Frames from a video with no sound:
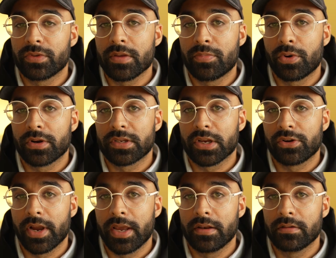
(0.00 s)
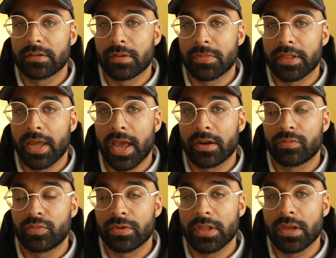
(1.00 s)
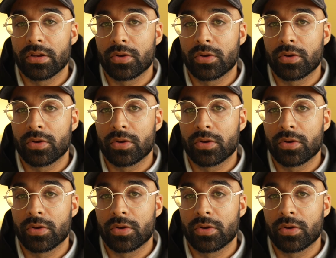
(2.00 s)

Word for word: important to create something that had really good